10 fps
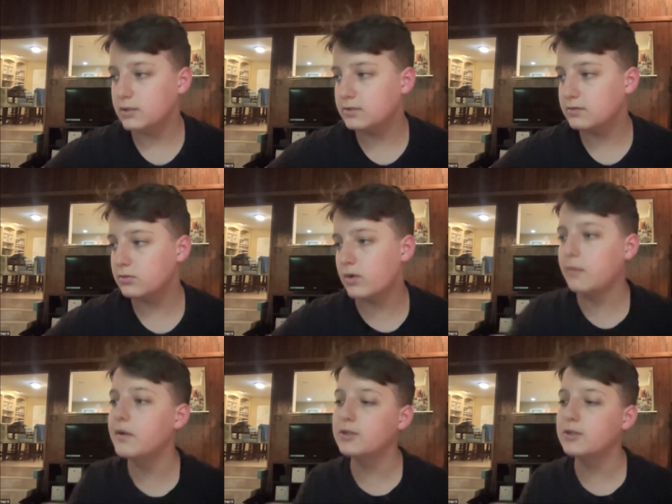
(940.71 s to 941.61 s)
So
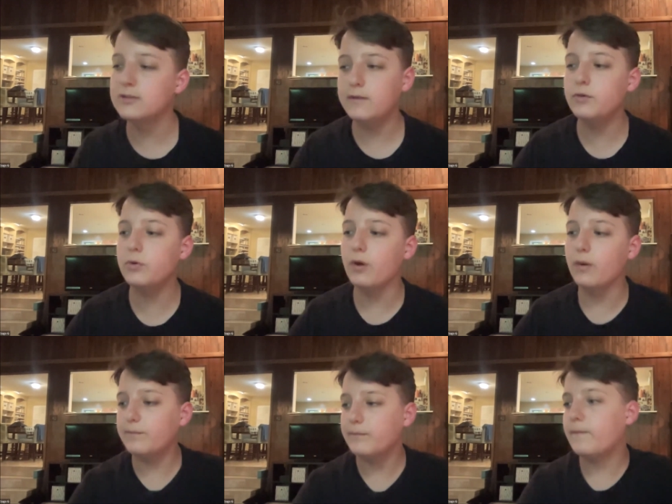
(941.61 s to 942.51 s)
this is what I mentioned
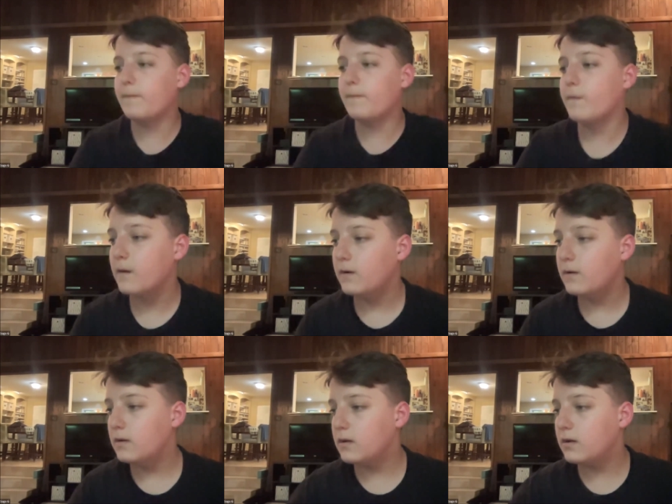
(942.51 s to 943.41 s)
before.
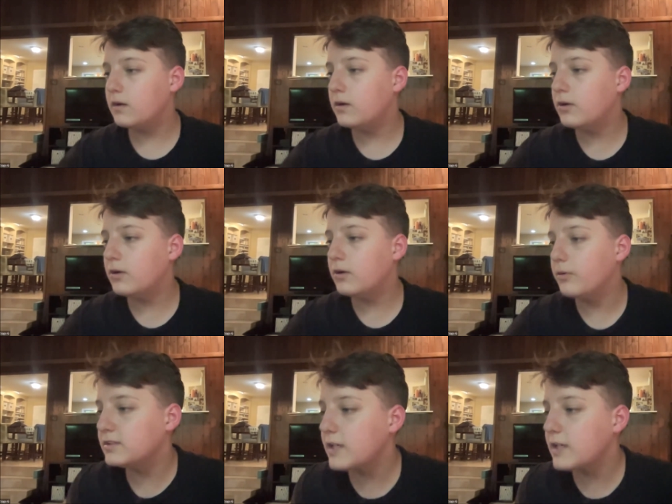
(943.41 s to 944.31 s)

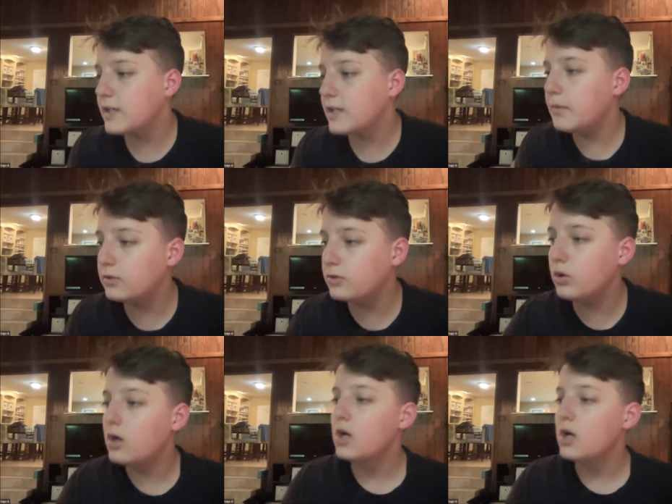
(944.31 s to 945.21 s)
The same
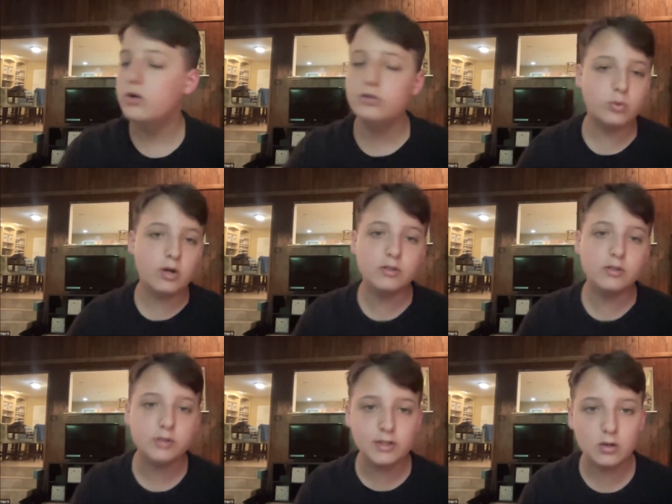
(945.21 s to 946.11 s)
man who
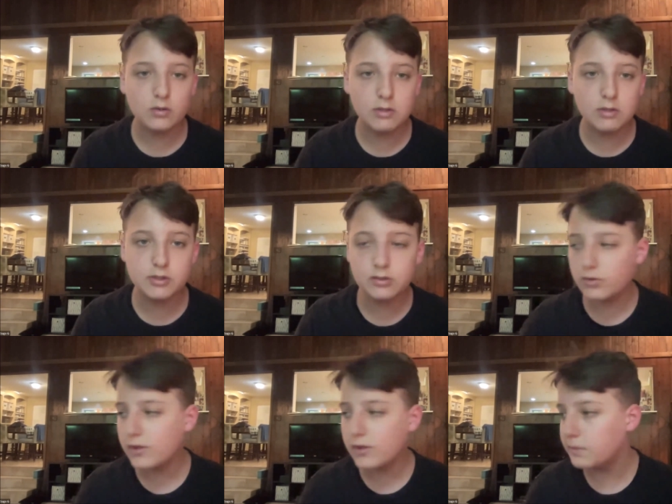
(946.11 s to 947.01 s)
swears on their
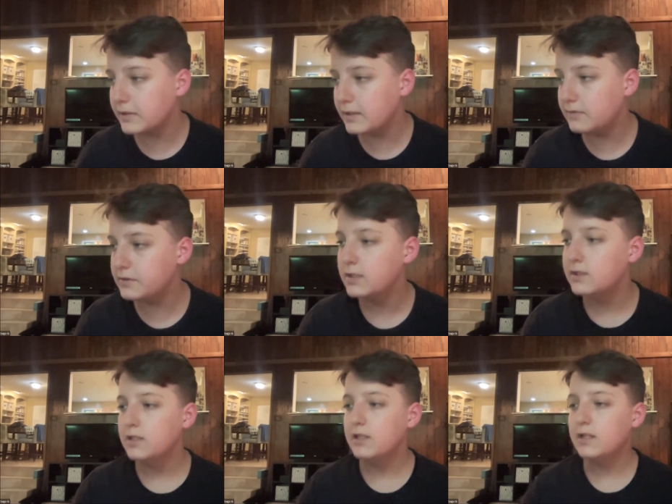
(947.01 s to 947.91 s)
religion or their
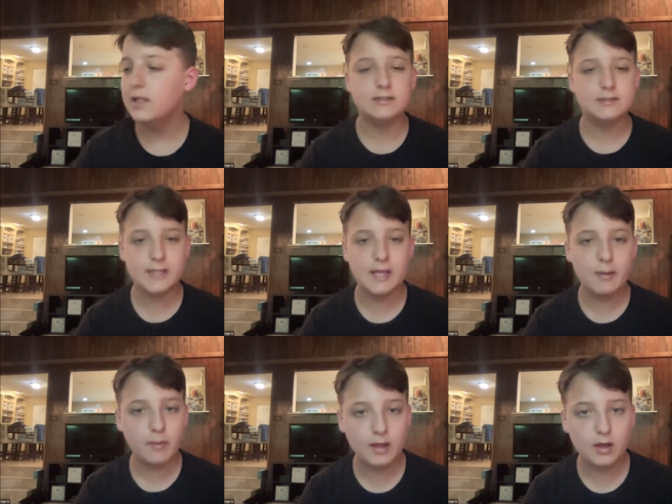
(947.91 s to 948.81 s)
belief is the
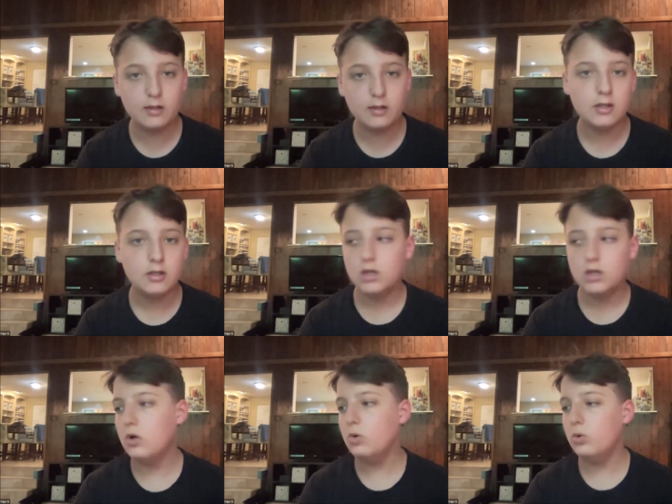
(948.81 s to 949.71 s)
same man
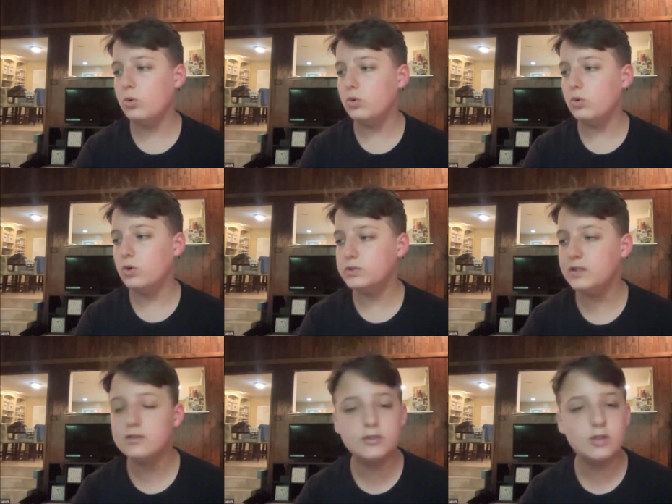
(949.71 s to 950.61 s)

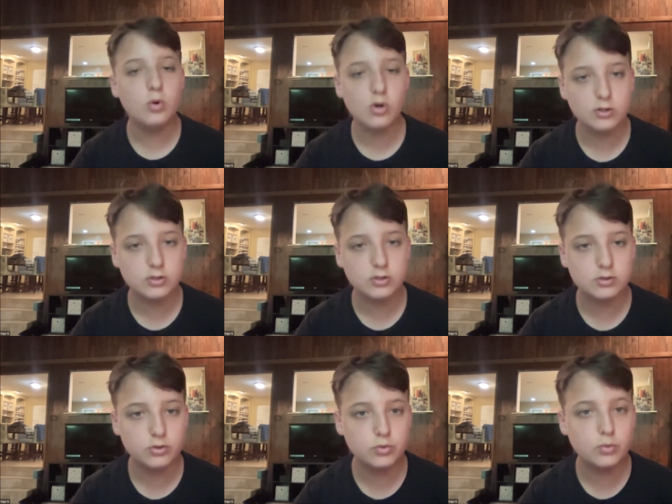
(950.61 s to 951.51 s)
who sees no
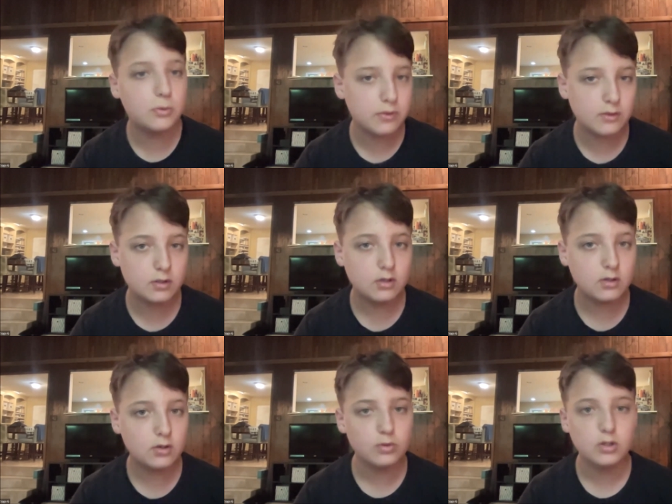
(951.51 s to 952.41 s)
works or truth
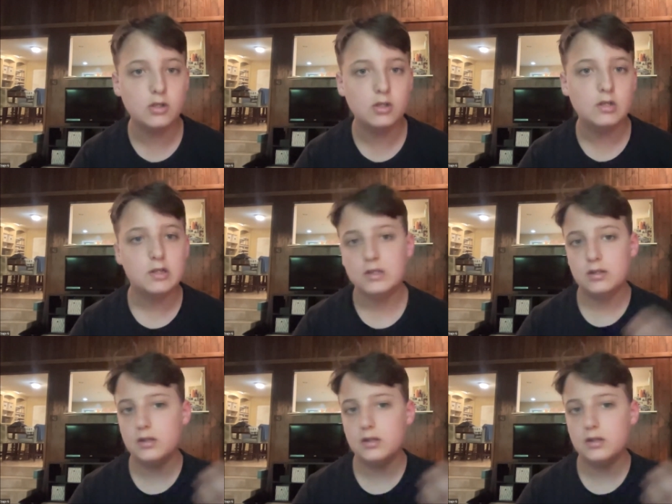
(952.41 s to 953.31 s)
or
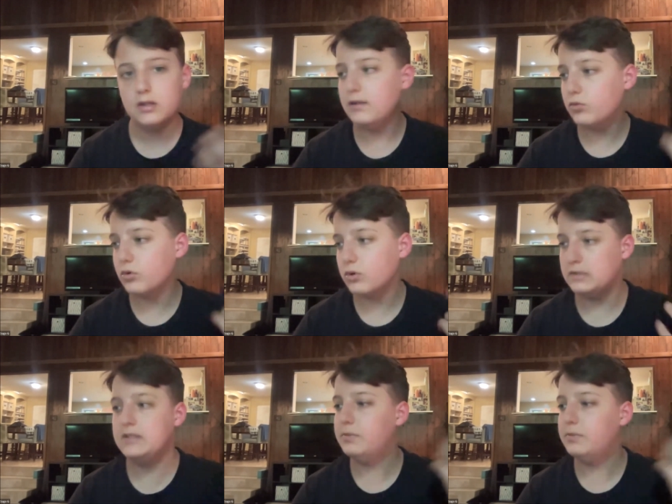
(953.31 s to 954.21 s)
any
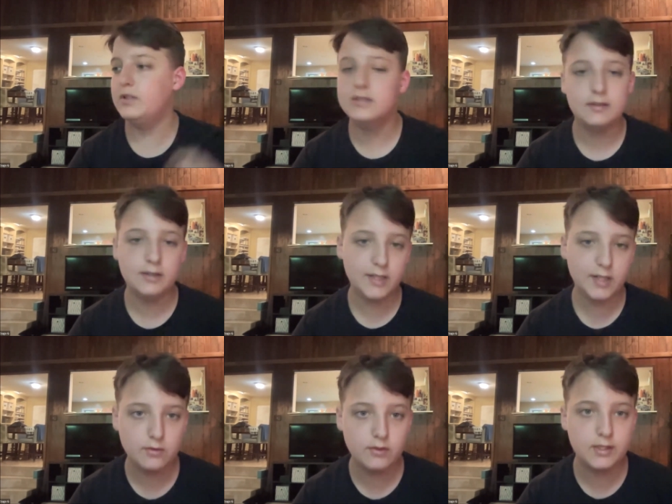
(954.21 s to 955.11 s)
substance
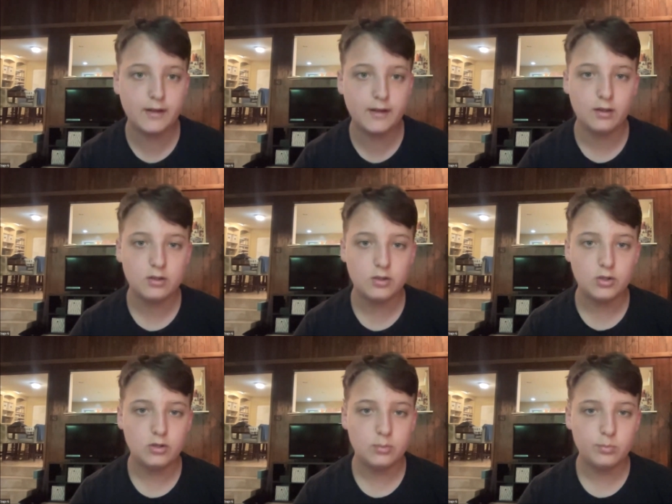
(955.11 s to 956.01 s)
at the end of the day,